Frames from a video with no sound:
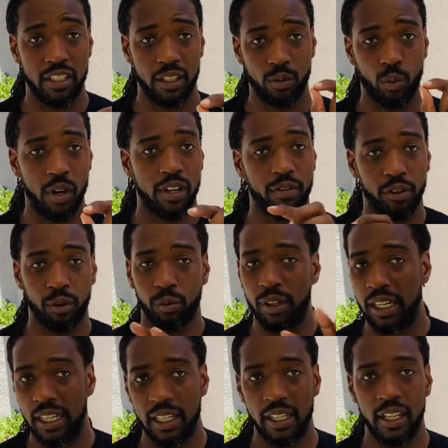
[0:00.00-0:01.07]
It's one of
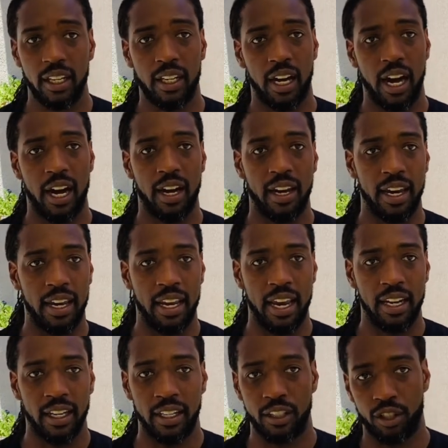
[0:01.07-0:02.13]
three uh, in, in
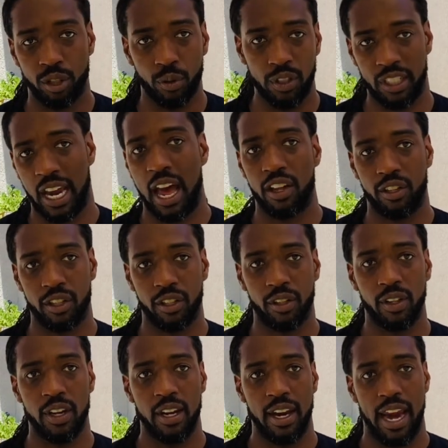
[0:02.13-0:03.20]
a Jewish calendar,
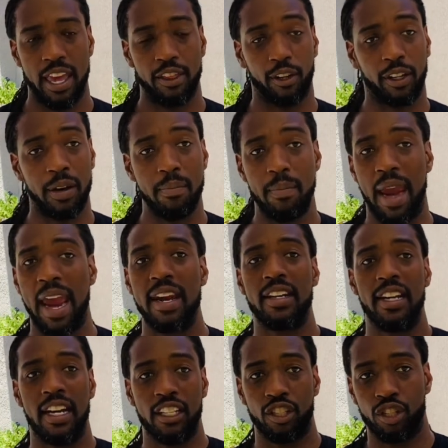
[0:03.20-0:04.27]
and they're
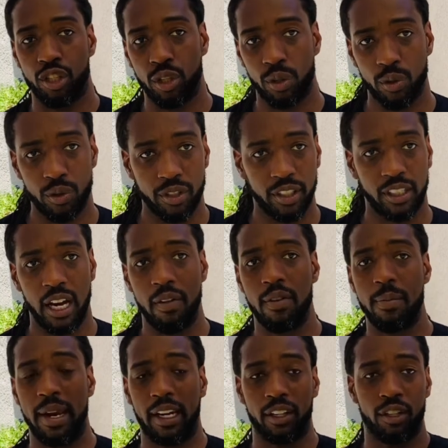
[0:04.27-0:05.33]
commanded as Jews to come and
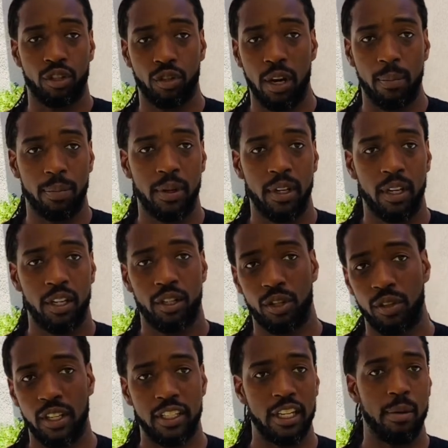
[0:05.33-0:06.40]
make a trip to
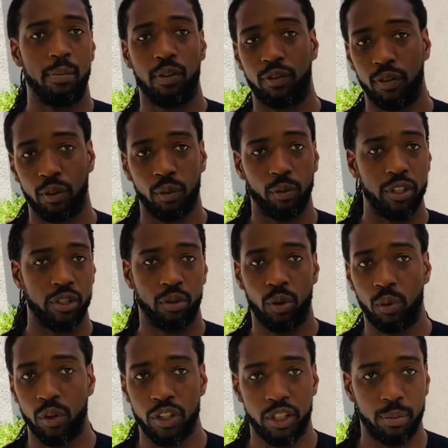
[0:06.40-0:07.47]
the temple for ritual
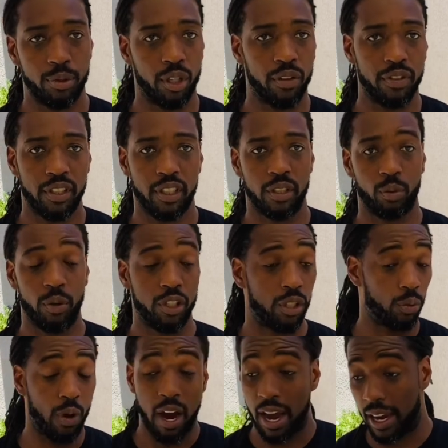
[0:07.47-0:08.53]
worship services, which is
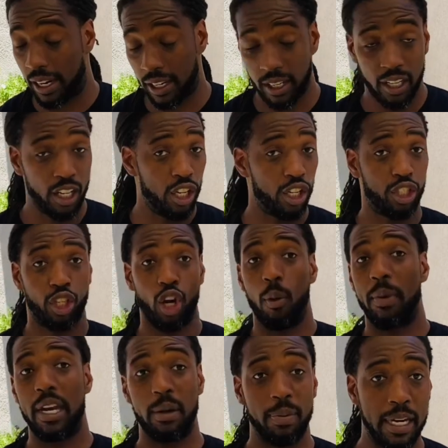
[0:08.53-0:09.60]
why so
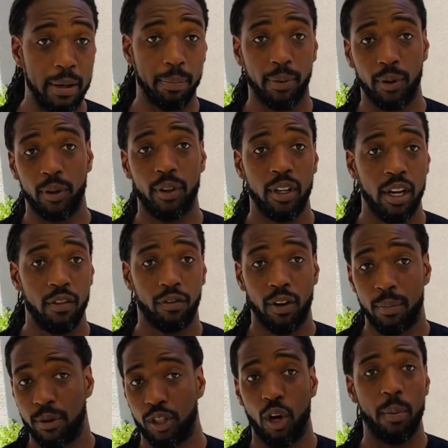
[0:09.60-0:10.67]
many people from
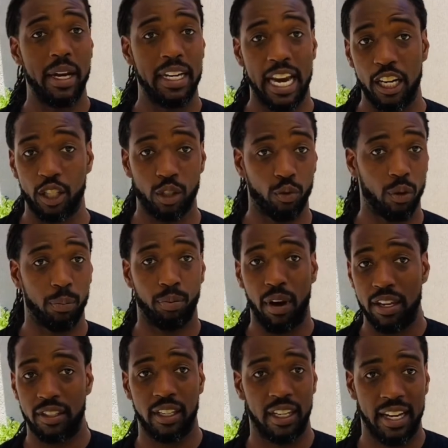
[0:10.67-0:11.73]
so many nations were
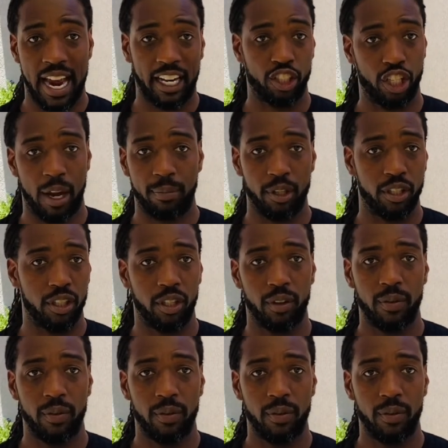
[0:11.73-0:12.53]
present in Acts chapter 2.